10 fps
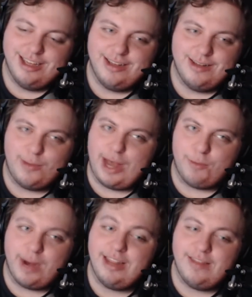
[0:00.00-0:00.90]
wow,
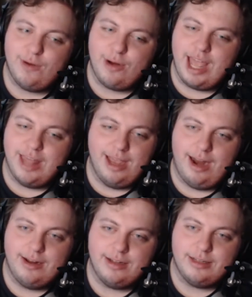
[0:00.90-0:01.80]
right at the very end
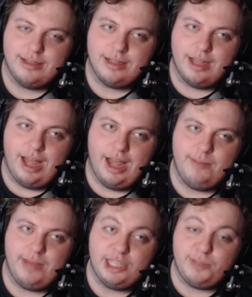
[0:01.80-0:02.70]
there.
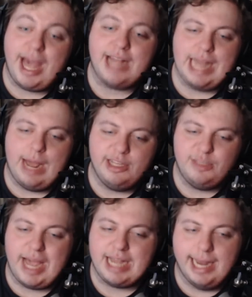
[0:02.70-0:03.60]
It's back now.
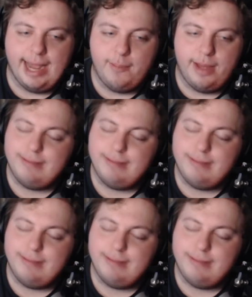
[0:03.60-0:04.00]
But